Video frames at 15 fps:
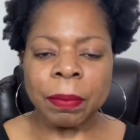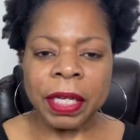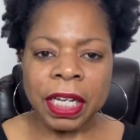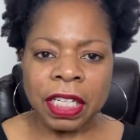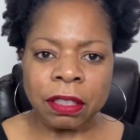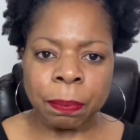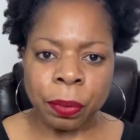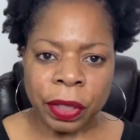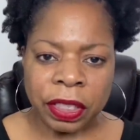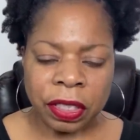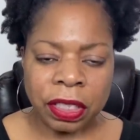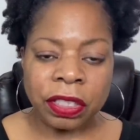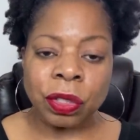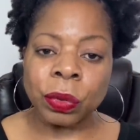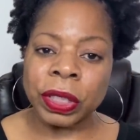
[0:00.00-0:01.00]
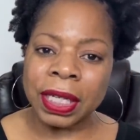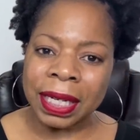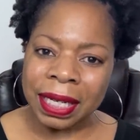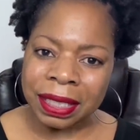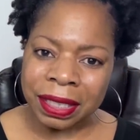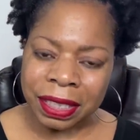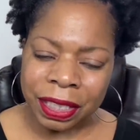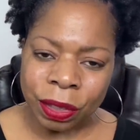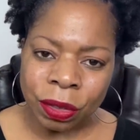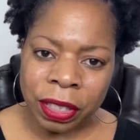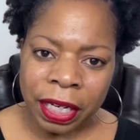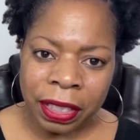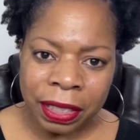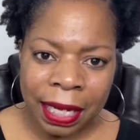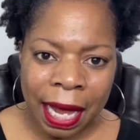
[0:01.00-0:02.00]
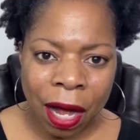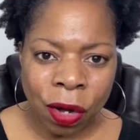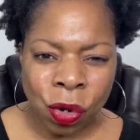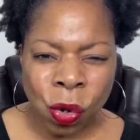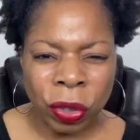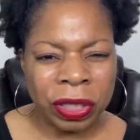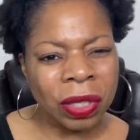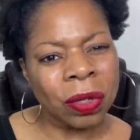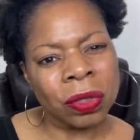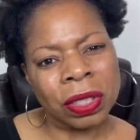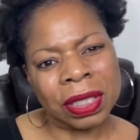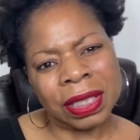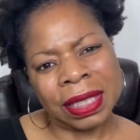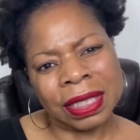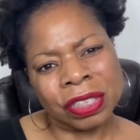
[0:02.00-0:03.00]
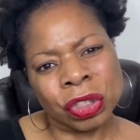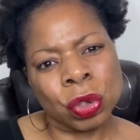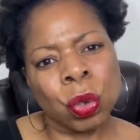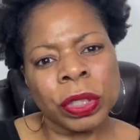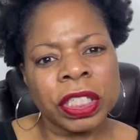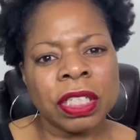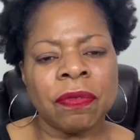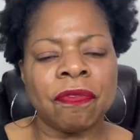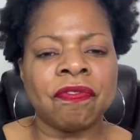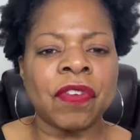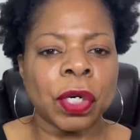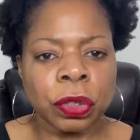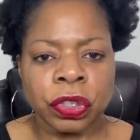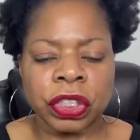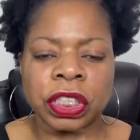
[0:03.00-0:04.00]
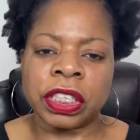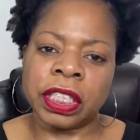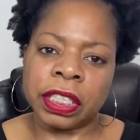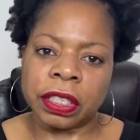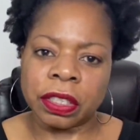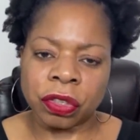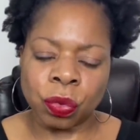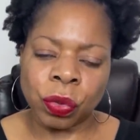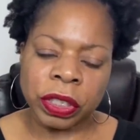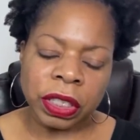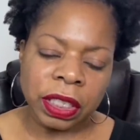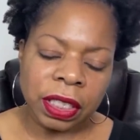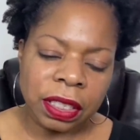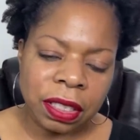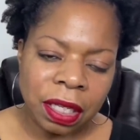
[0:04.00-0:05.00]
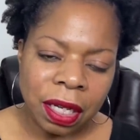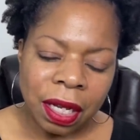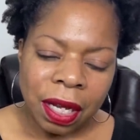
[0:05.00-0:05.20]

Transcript: In prison. And so he is still there now, going on, I think his 21st year is what it is.